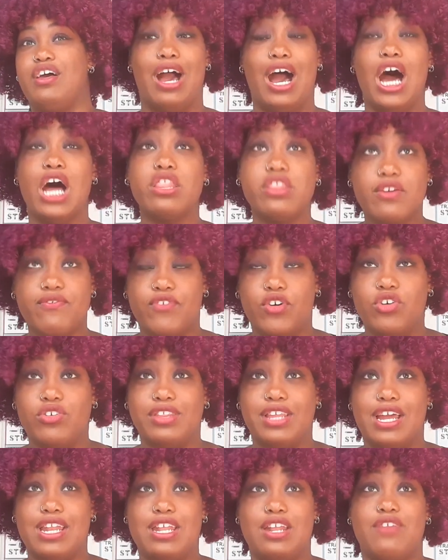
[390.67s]
Other folks
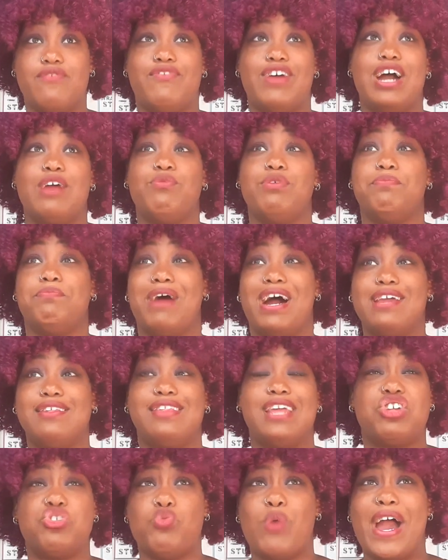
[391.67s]
identify with
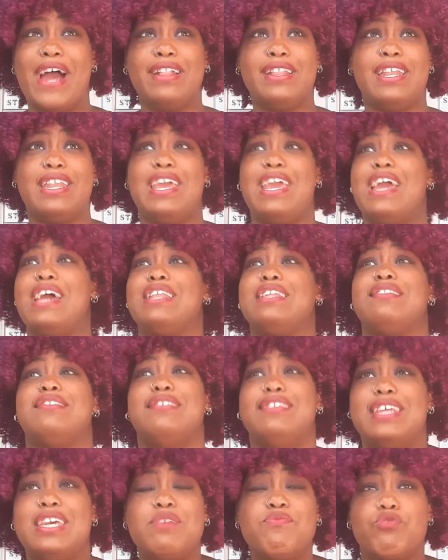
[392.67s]
bisexuality and its
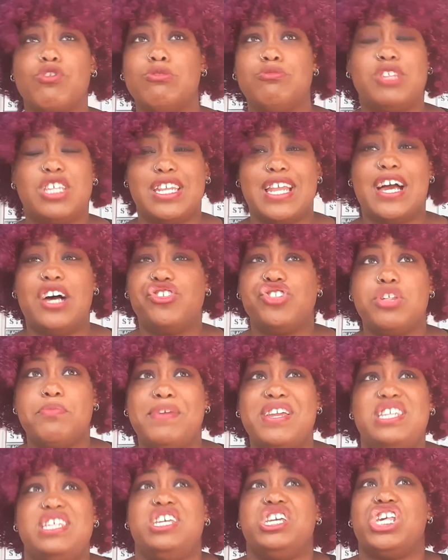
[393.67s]
deep roots in
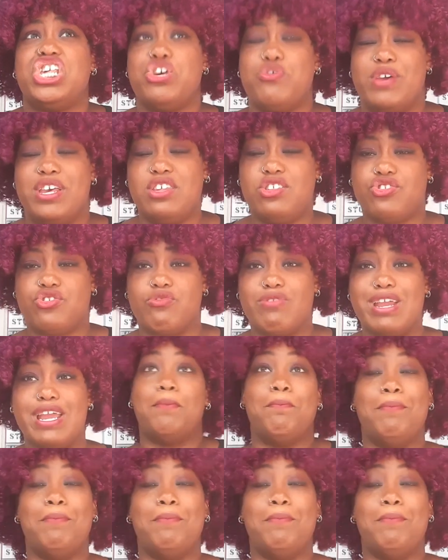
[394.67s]
LGBTQ history.